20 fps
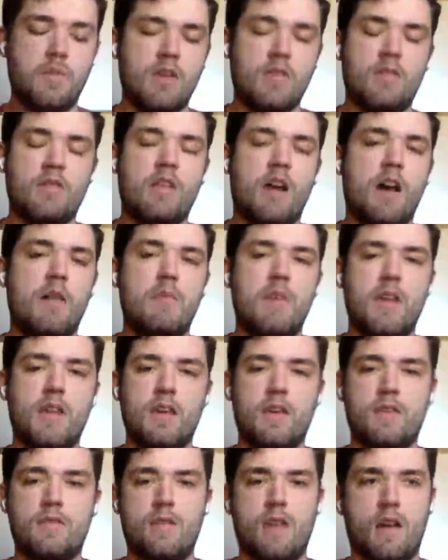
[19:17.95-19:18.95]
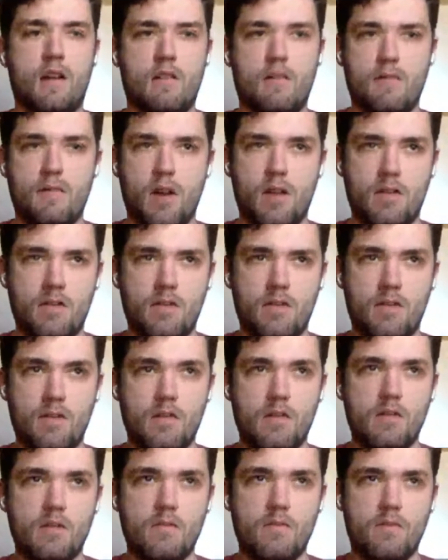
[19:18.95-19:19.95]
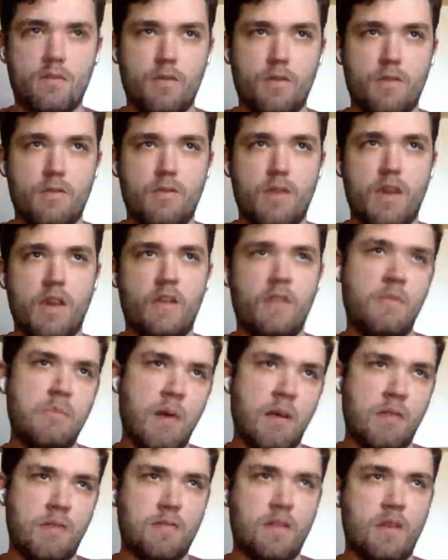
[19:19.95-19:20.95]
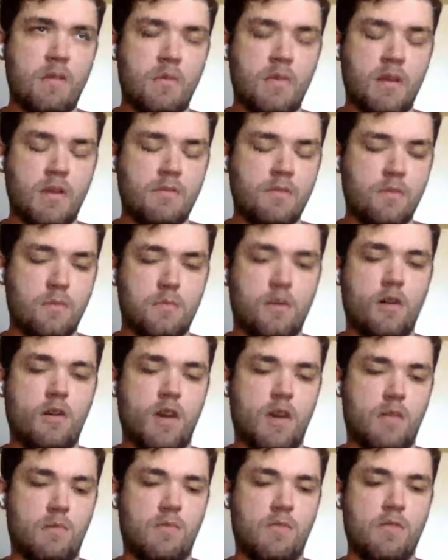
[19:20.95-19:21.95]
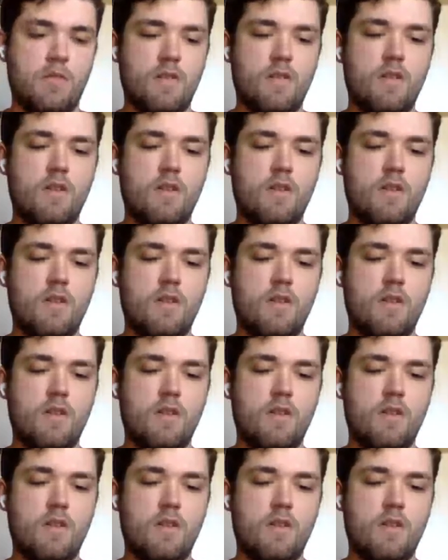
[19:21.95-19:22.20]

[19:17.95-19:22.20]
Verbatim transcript: he's not making sacrifices for the sake of Penn State winning football games.